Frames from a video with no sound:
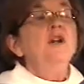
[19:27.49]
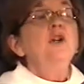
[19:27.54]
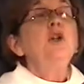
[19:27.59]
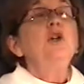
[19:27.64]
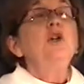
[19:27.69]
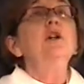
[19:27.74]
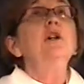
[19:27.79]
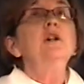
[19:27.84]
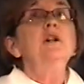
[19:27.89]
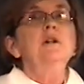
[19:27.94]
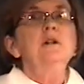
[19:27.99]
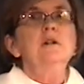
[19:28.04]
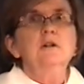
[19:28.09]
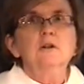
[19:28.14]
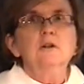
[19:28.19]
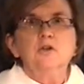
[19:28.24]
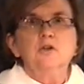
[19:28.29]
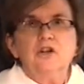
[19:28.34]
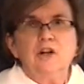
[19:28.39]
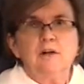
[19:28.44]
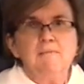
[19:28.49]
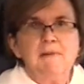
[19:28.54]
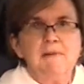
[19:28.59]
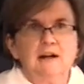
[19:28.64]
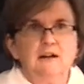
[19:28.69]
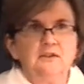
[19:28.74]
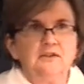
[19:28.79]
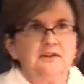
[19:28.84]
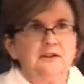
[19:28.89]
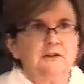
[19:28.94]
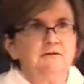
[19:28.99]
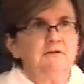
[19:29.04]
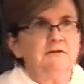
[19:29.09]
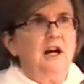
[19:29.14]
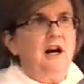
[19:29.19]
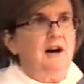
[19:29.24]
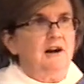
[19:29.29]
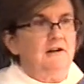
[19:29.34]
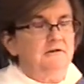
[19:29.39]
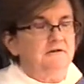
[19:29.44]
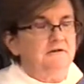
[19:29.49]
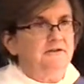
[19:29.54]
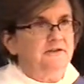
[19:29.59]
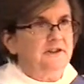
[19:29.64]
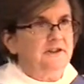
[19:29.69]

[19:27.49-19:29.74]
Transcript: huge amounts of love,